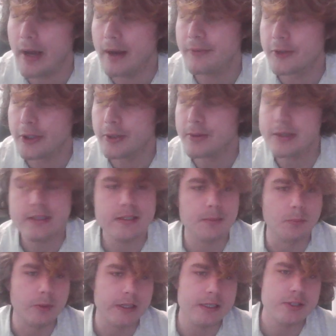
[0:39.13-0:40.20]
after doing some
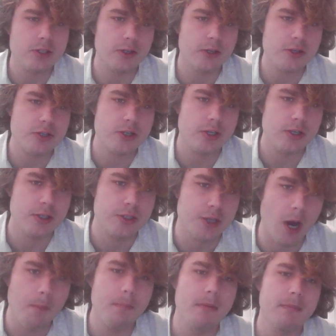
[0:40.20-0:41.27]
research,
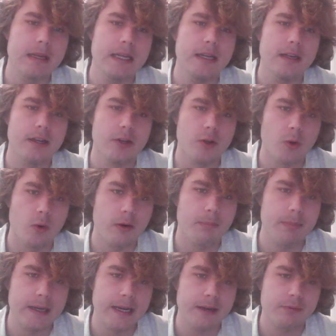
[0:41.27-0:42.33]
dopamine and
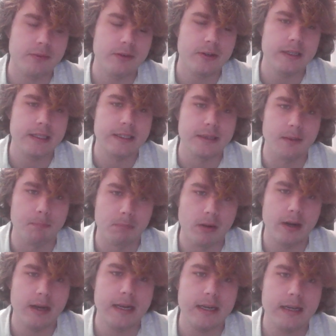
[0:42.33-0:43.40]
norepinephrine in the
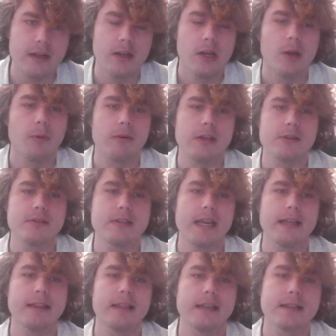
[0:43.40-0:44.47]
brain when you
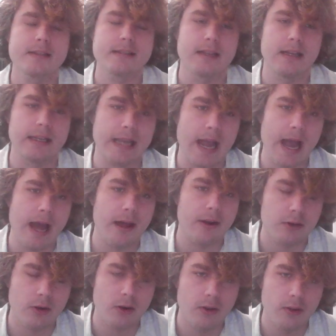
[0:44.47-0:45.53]
take things like
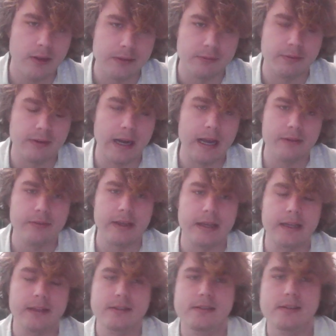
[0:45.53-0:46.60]
Adderall and
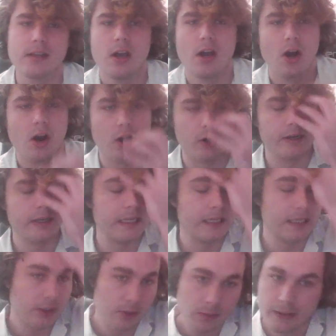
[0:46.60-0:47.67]
Vyvanse are
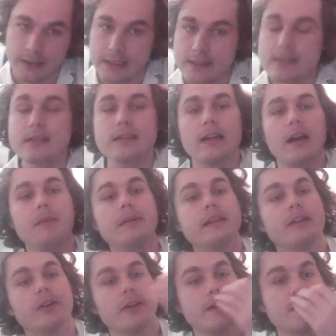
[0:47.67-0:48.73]
increased. I mean,
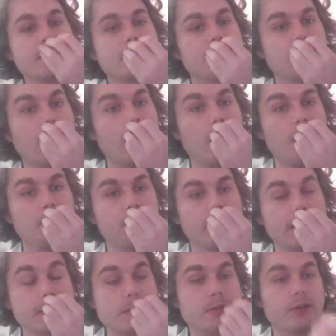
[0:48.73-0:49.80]
there is some
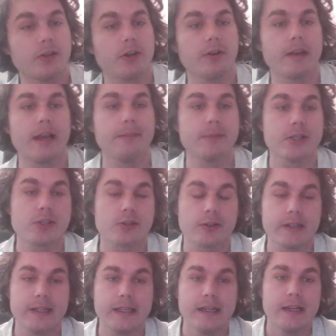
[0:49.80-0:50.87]
complex
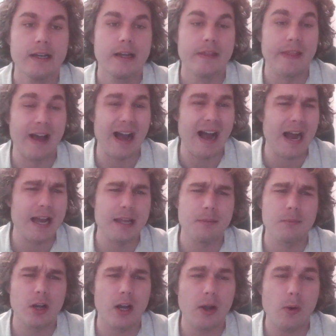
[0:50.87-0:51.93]
neurochemistry that I am
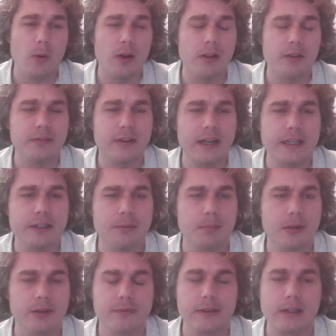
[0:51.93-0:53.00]
not qualified to
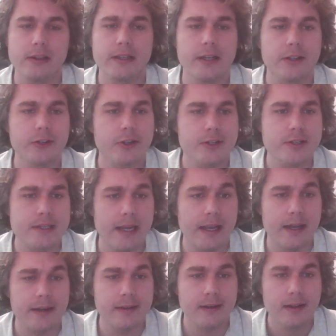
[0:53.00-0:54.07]
perfectly
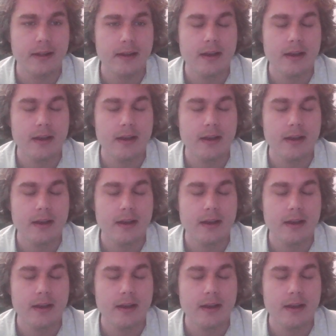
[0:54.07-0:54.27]
understand,